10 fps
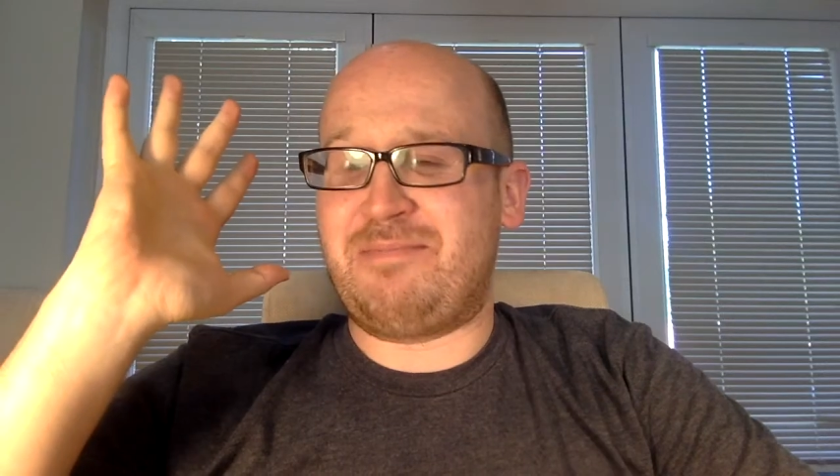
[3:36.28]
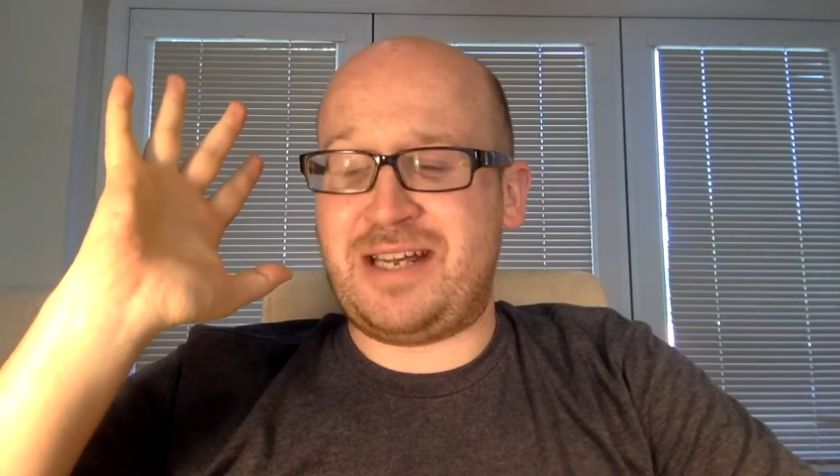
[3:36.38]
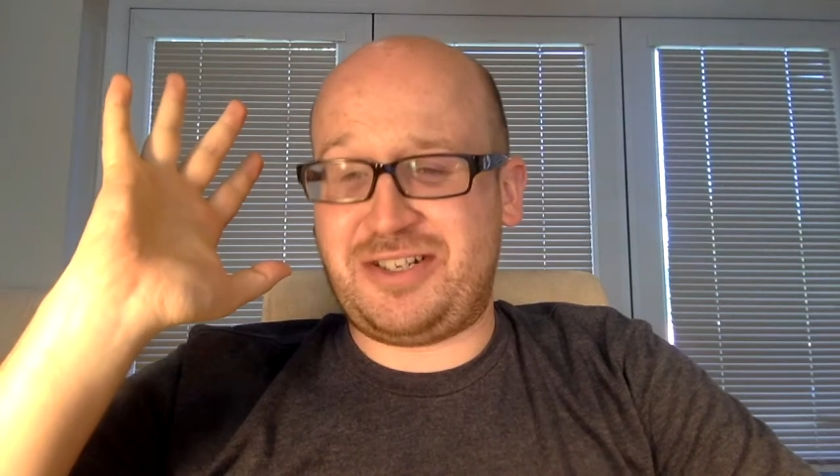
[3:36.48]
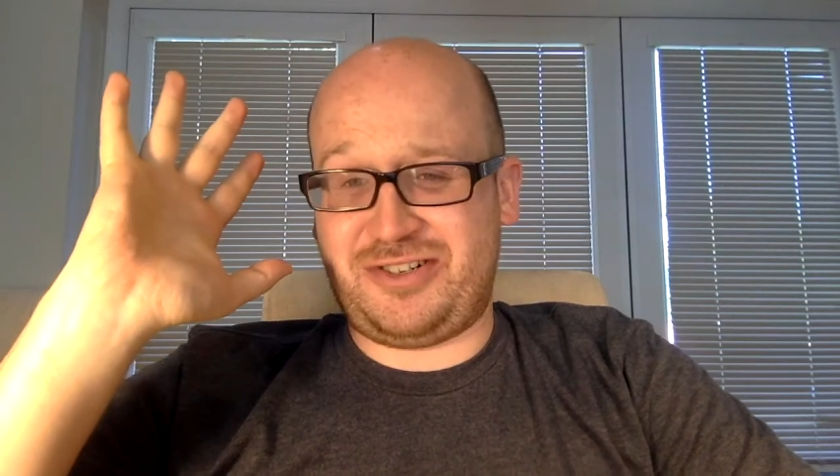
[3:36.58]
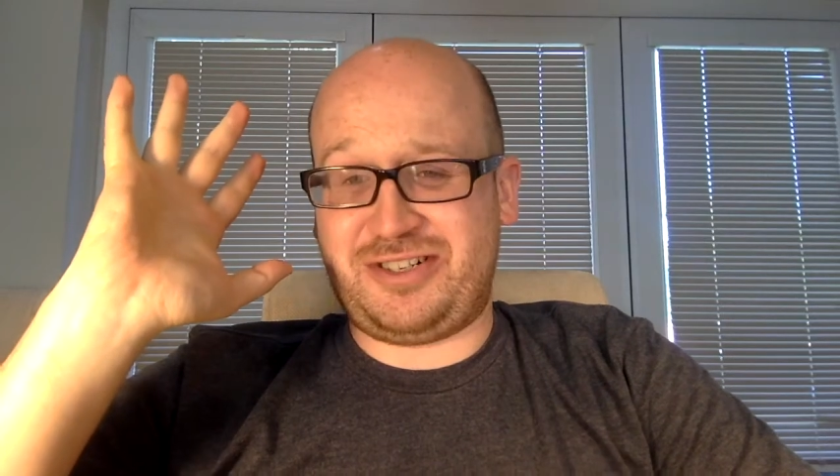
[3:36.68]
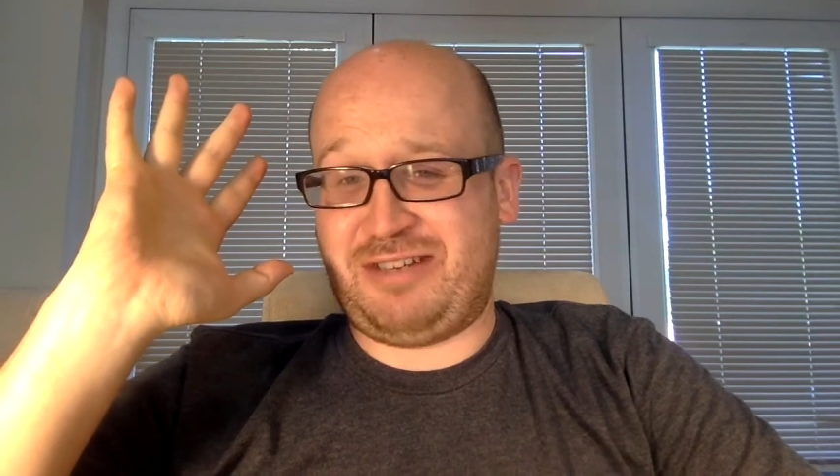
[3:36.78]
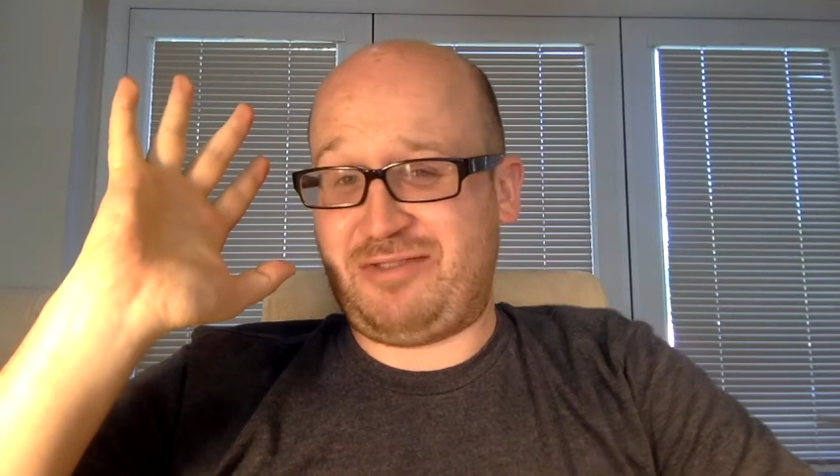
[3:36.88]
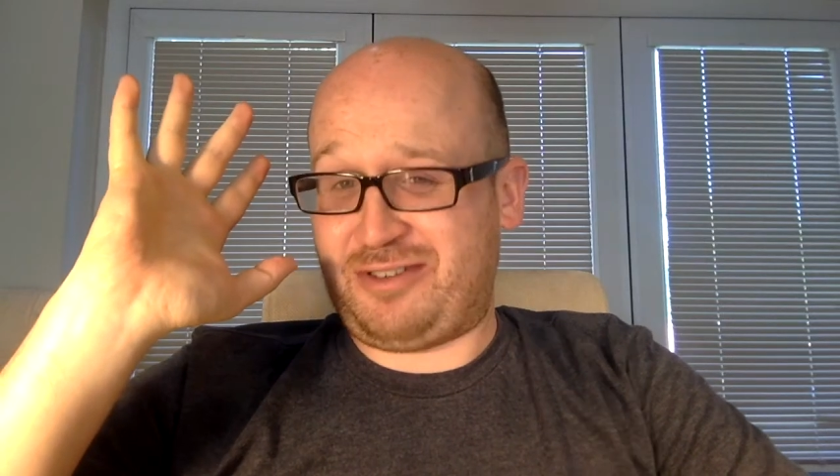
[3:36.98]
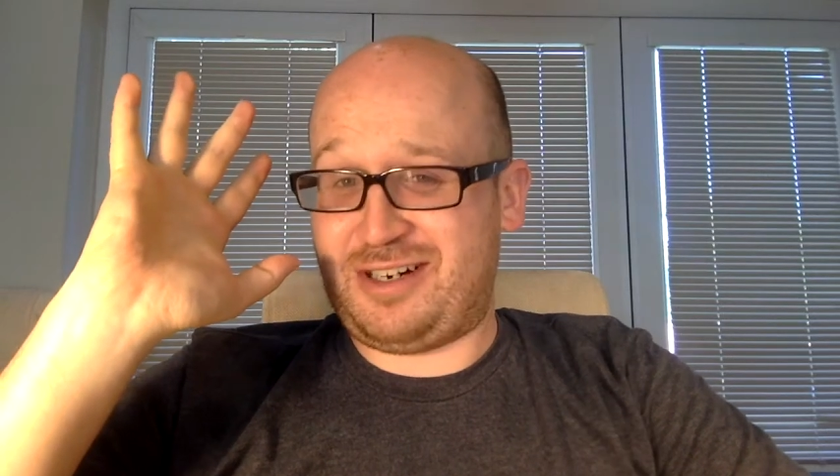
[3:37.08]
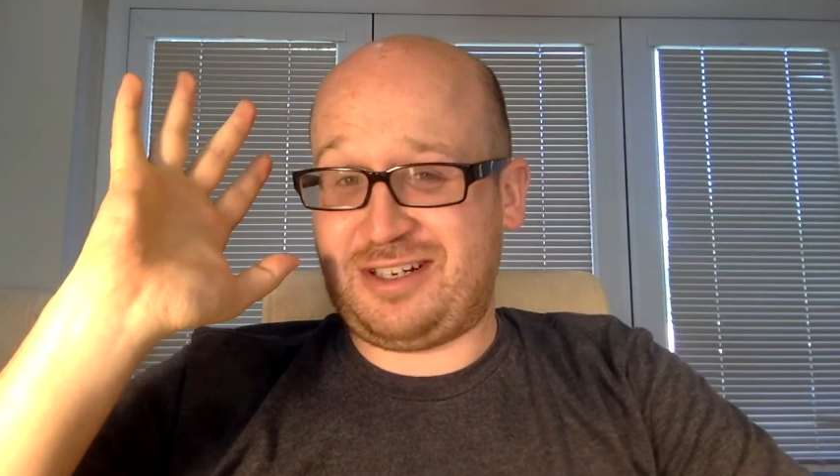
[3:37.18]
picture
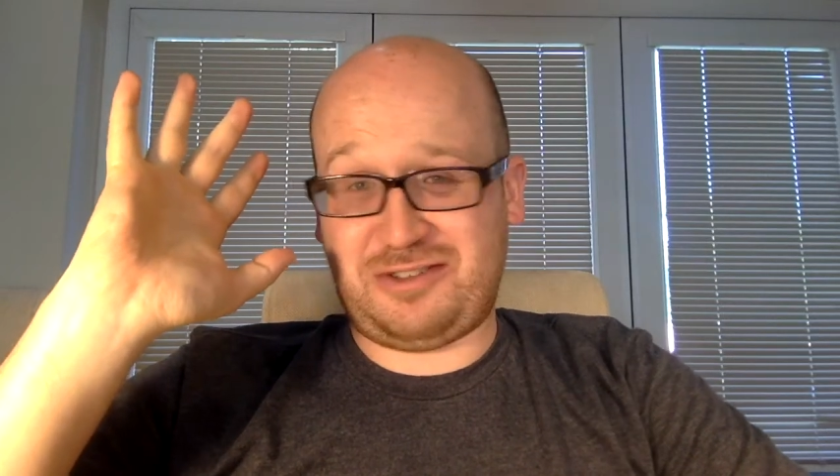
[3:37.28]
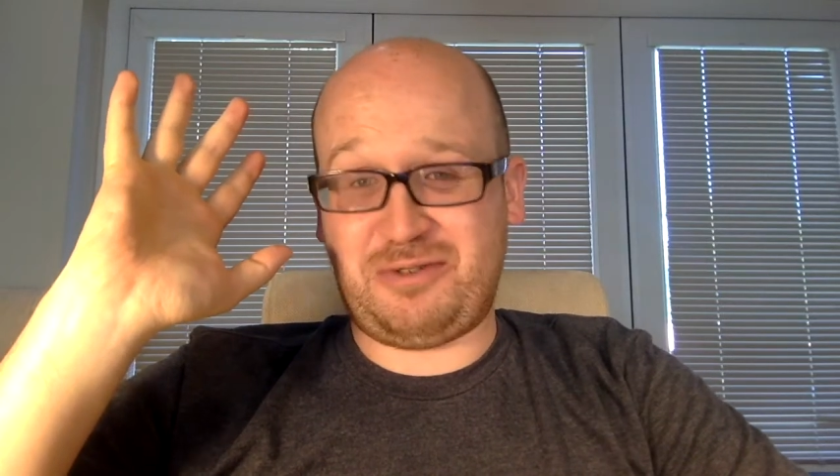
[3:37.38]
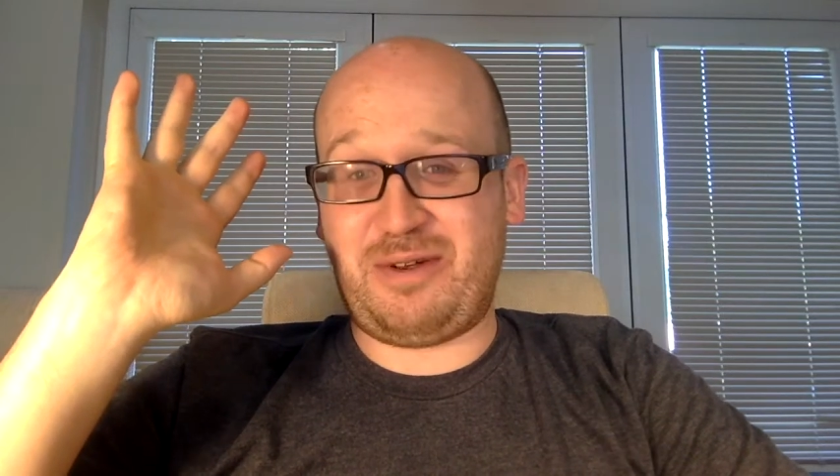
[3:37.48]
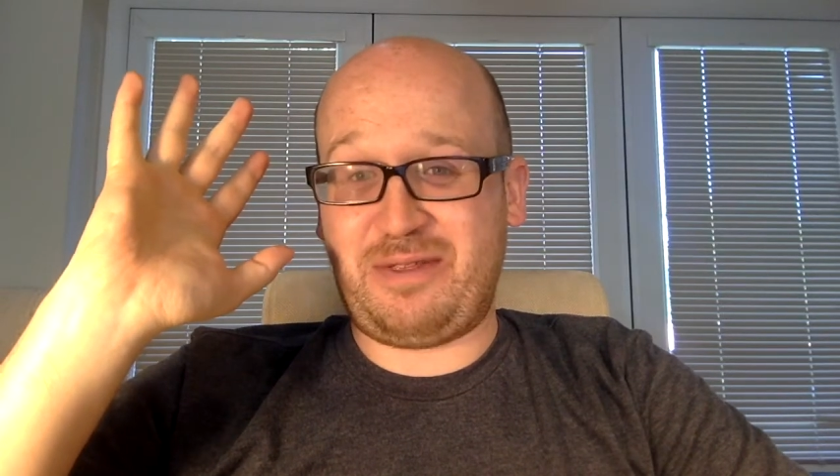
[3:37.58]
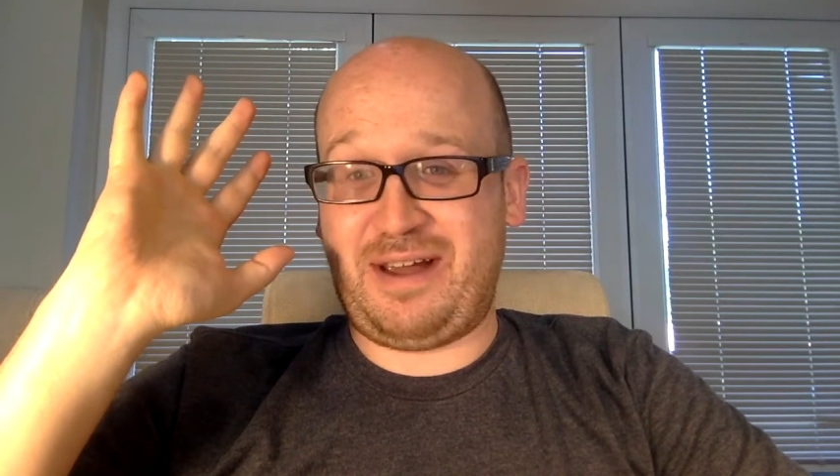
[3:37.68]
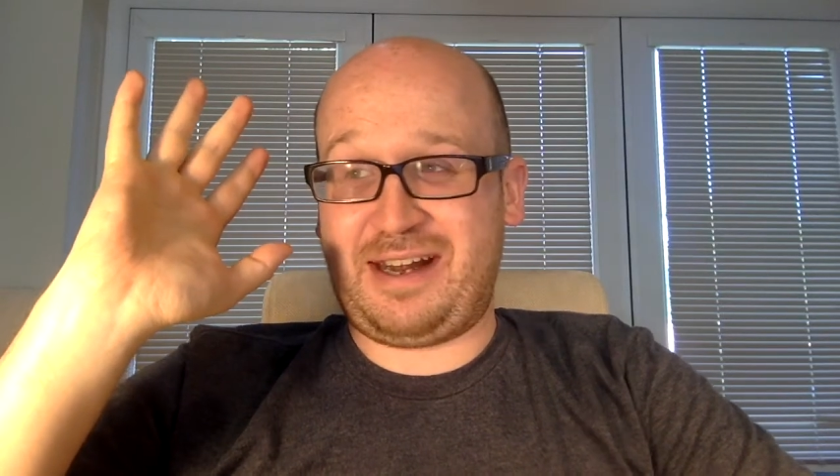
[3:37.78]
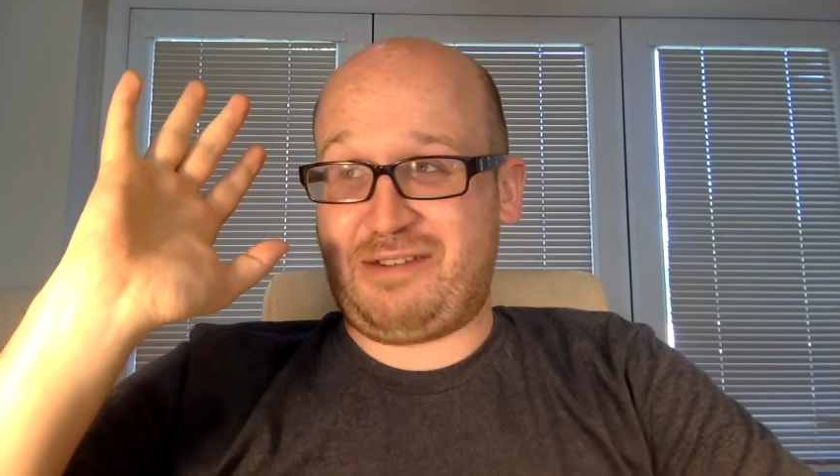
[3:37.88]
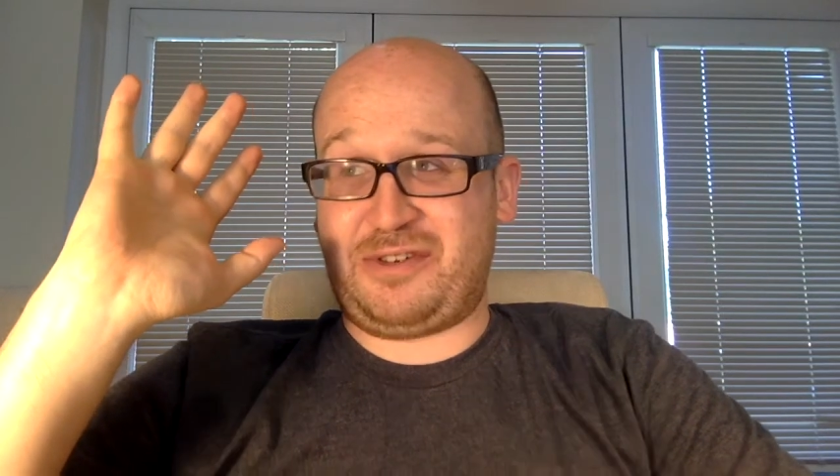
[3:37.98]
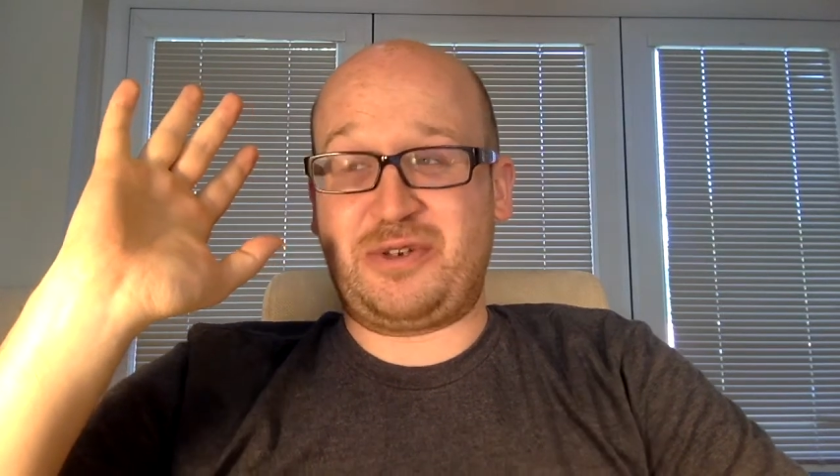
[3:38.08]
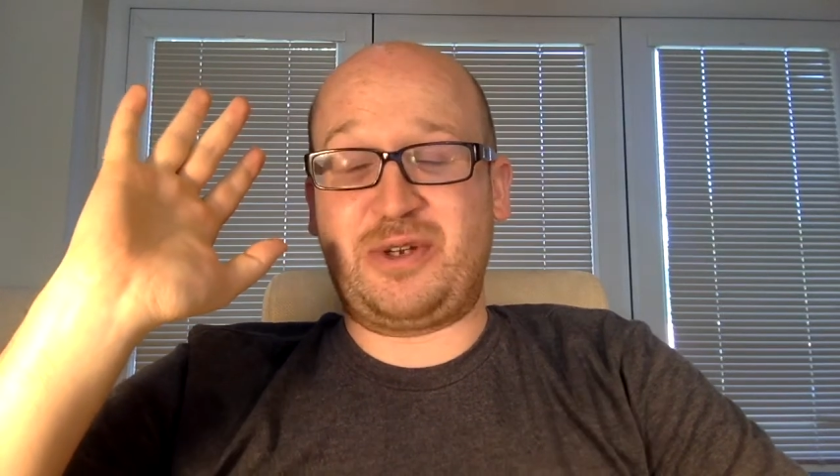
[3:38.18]
David Cross doing that
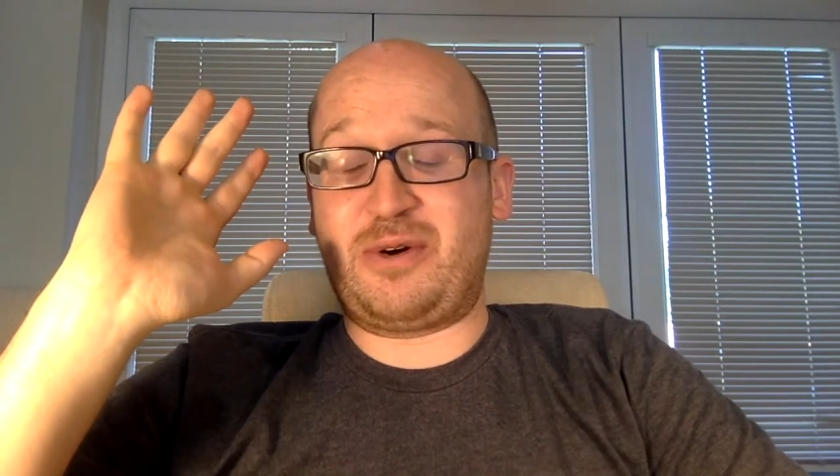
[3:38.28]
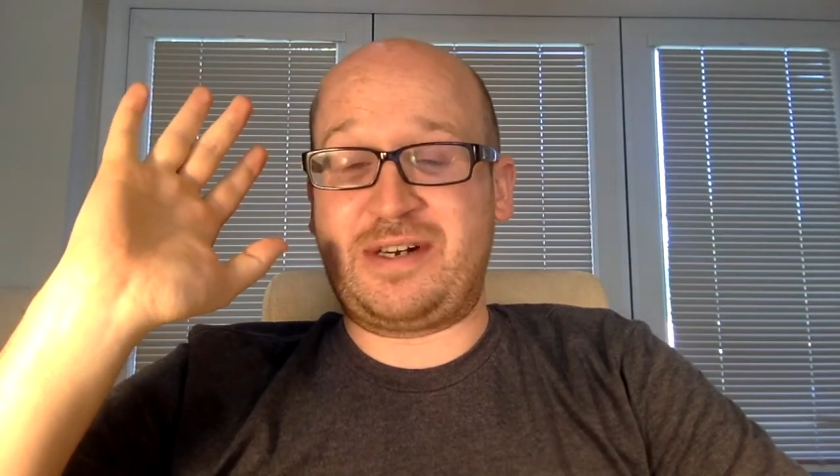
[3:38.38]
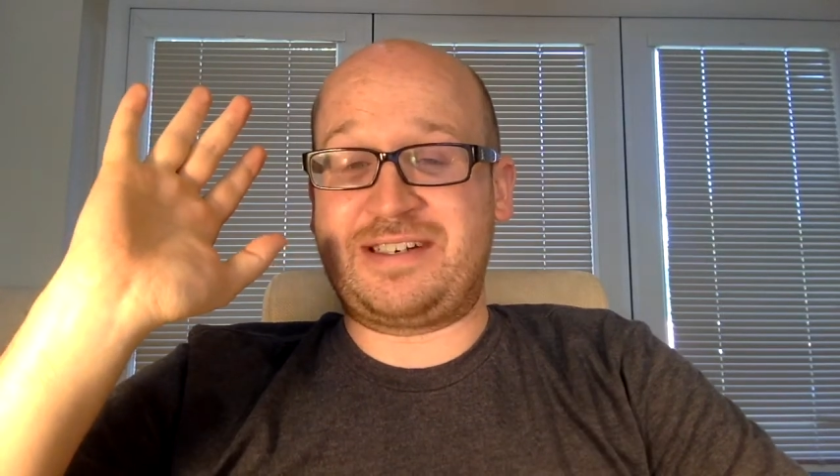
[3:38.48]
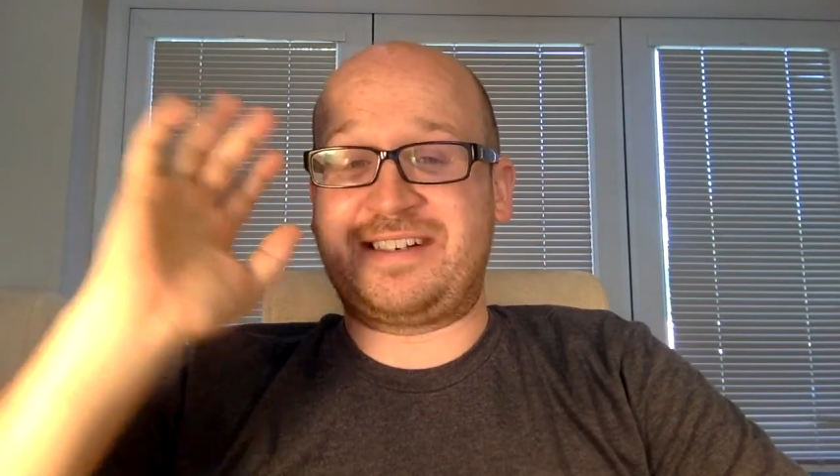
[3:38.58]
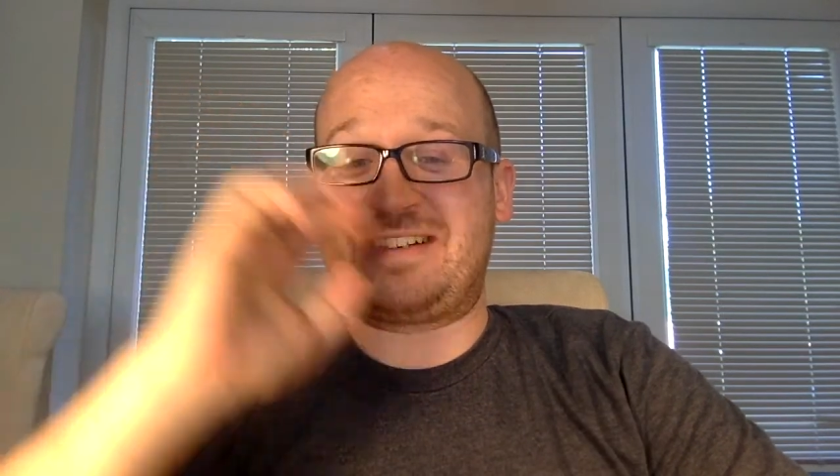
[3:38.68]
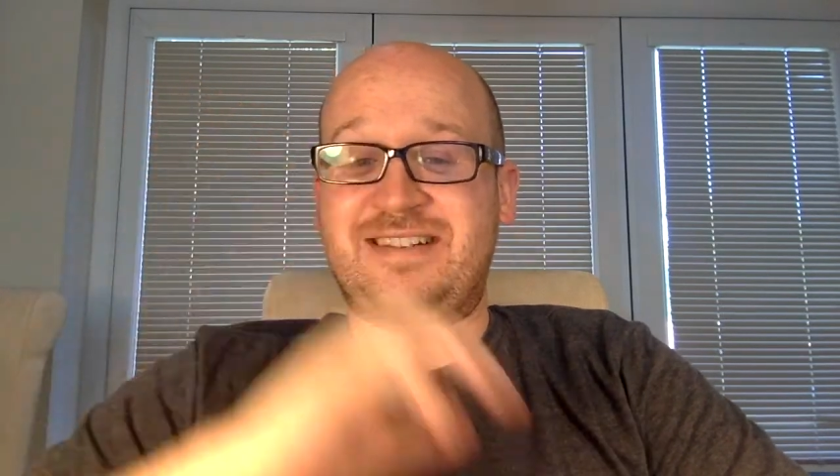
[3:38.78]
after Hugh Laurie did it?